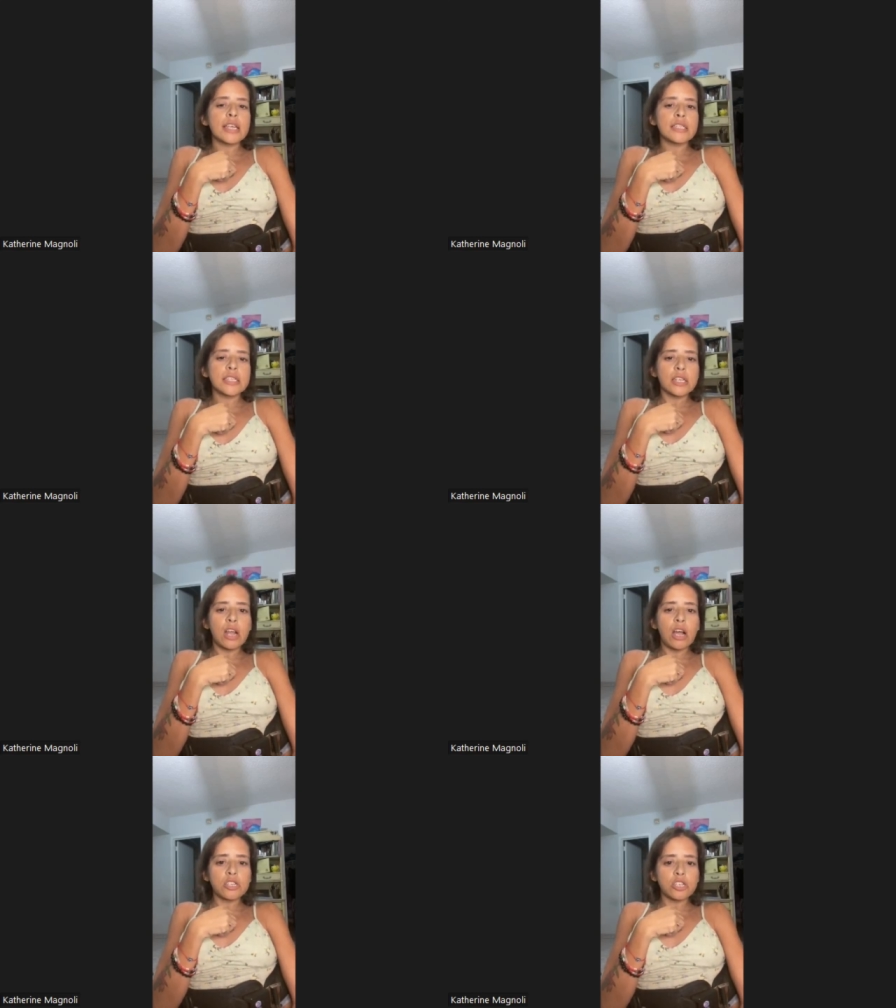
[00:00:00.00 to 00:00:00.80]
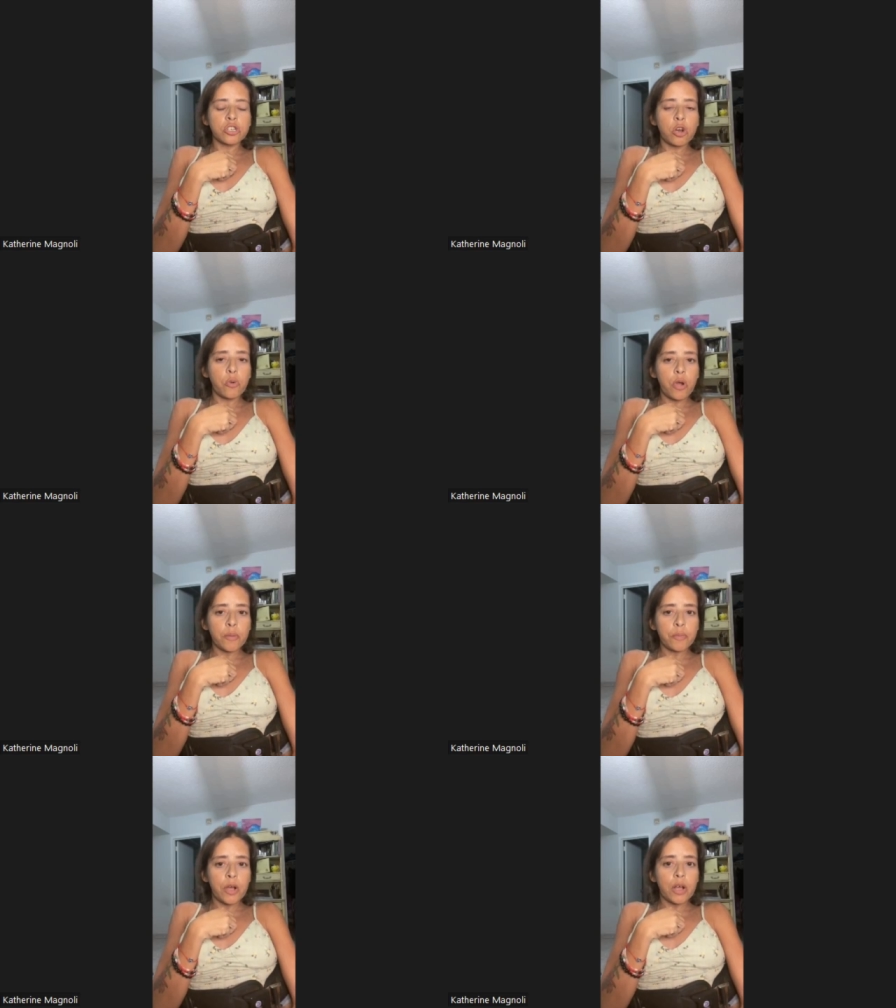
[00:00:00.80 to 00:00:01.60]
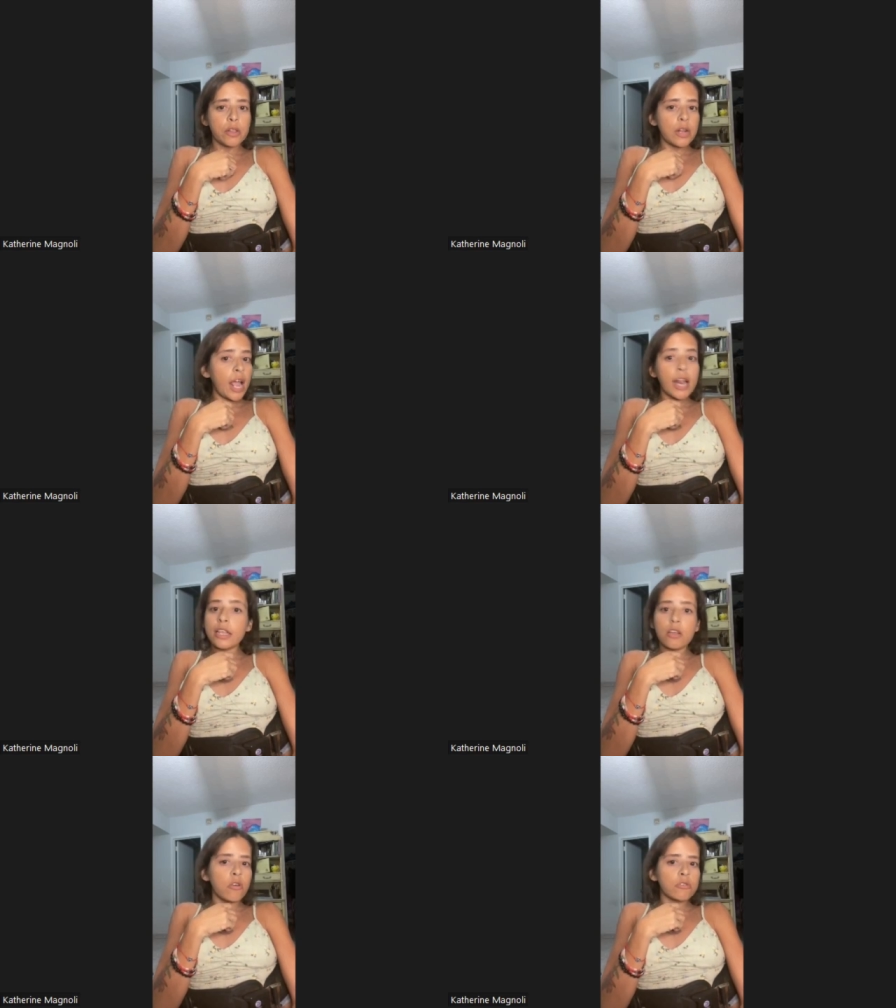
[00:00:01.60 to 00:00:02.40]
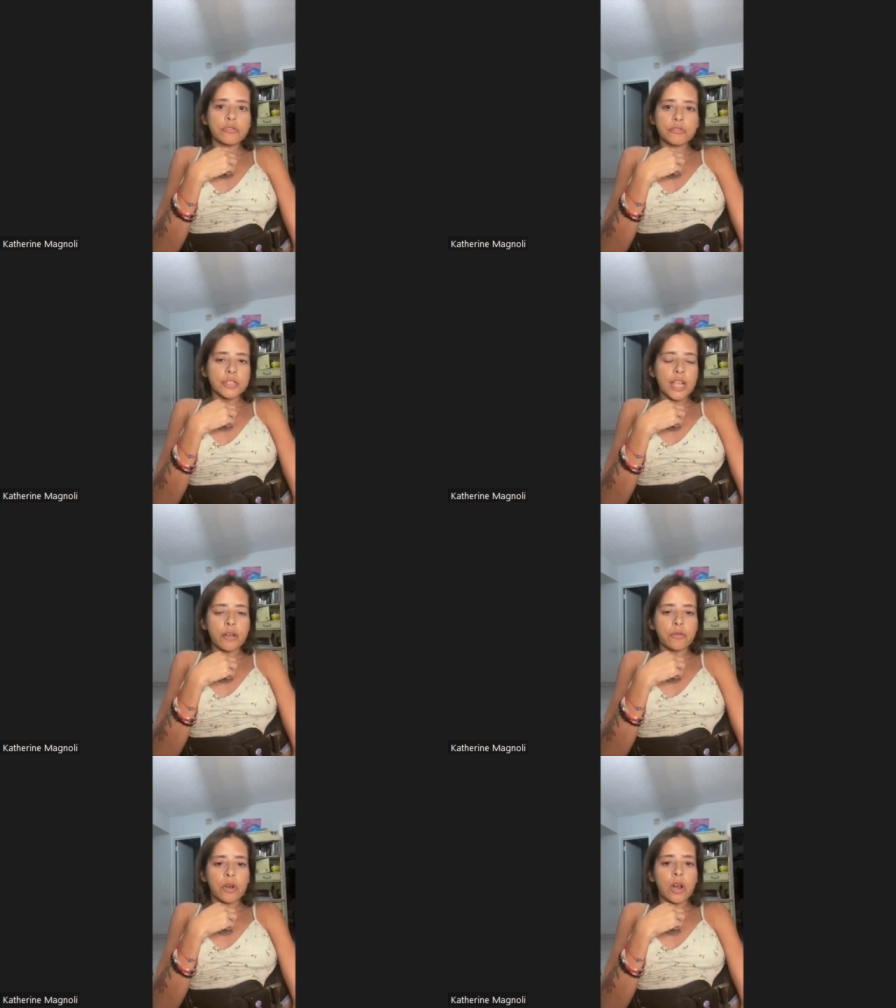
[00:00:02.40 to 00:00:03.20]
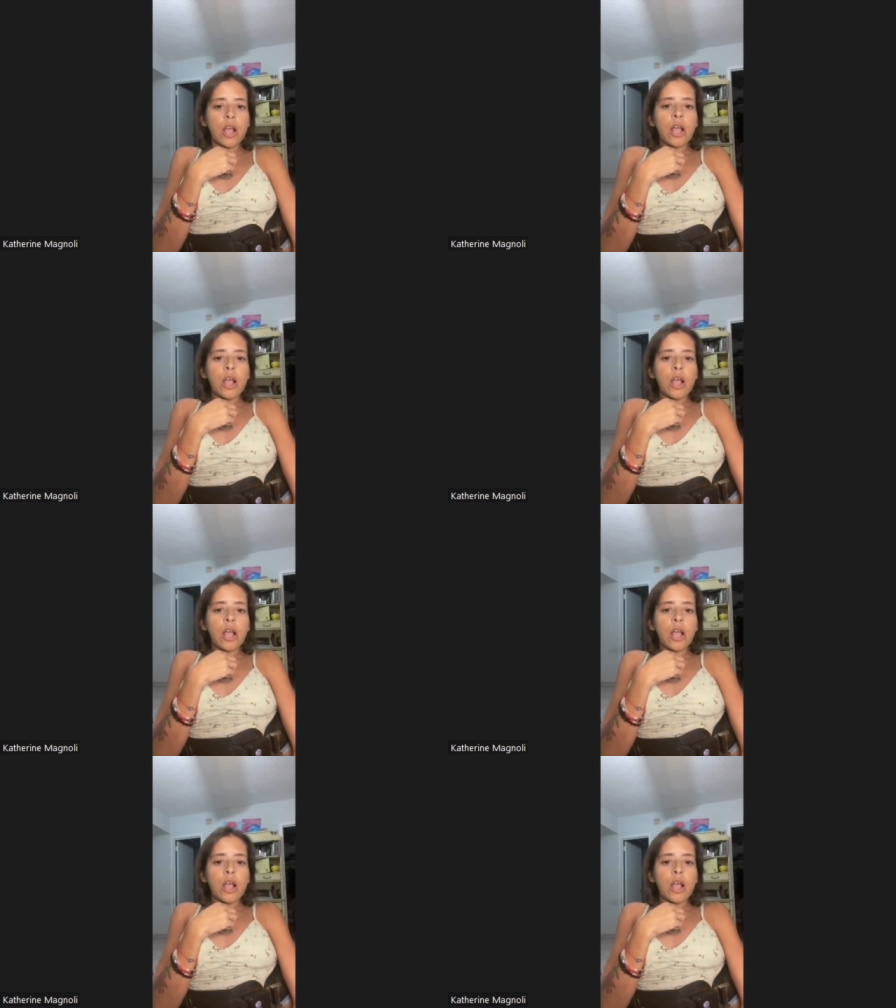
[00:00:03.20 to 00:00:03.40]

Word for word: It did not show up on any ultrasound